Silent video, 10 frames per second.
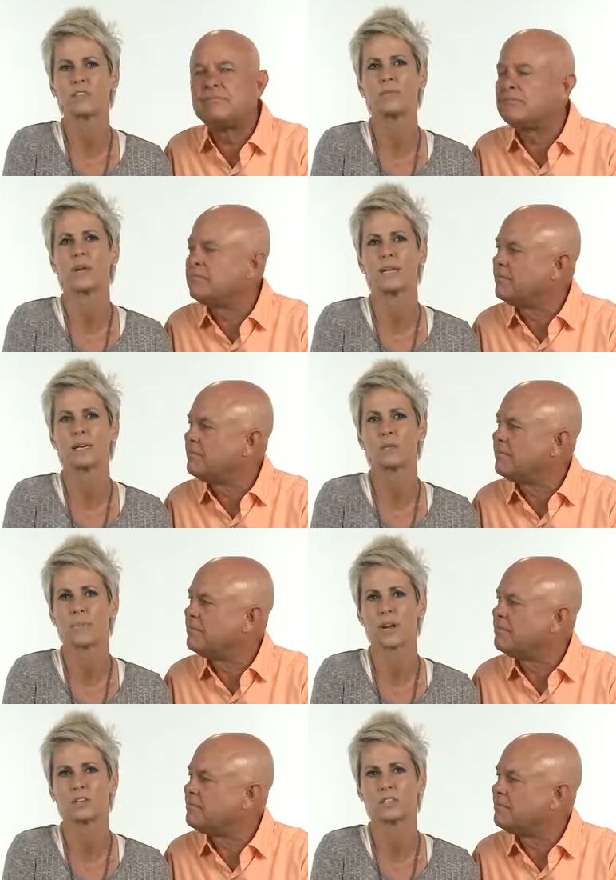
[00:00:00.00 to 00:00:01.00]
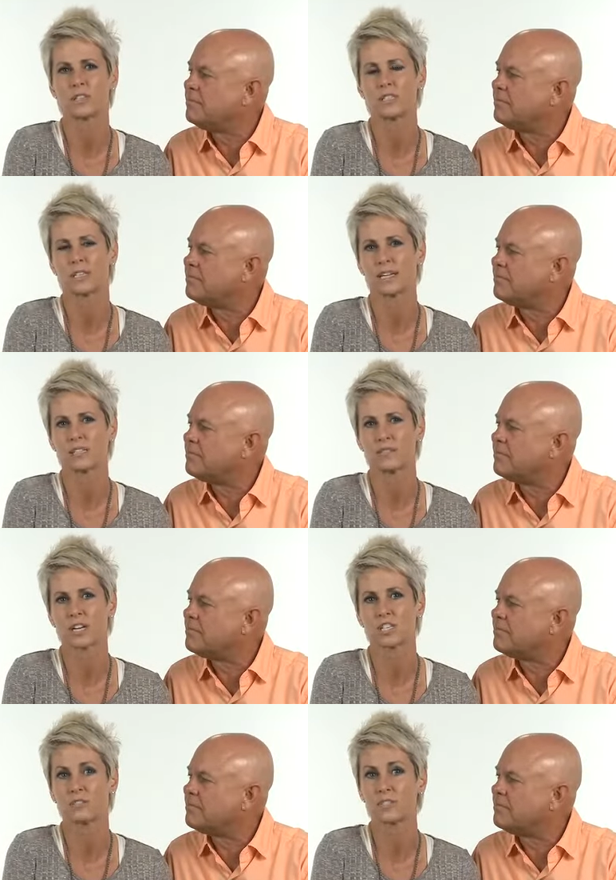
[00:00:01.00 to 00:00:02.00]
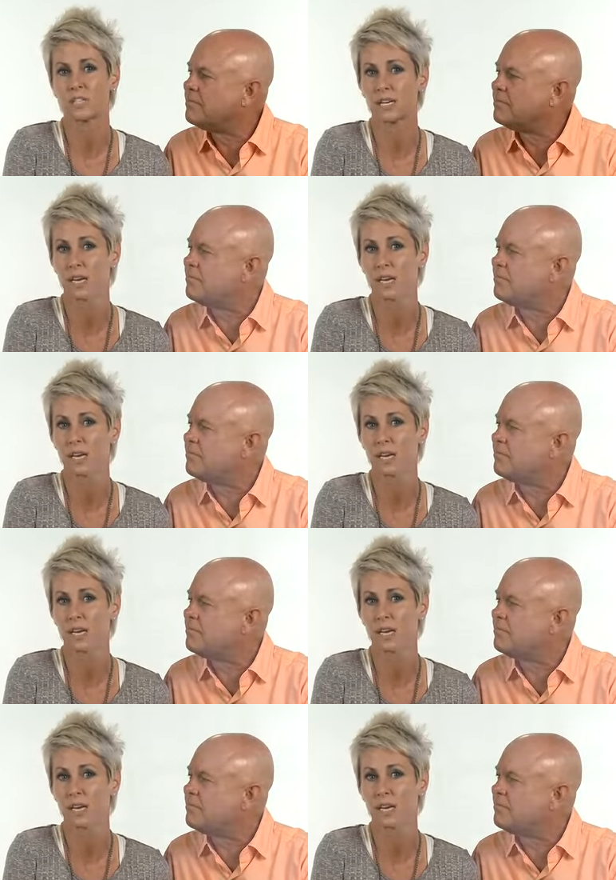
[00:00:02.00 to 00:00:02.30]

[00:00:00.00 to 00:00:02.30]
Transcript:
Speaker 1: of money compares to the satisfaction of seeing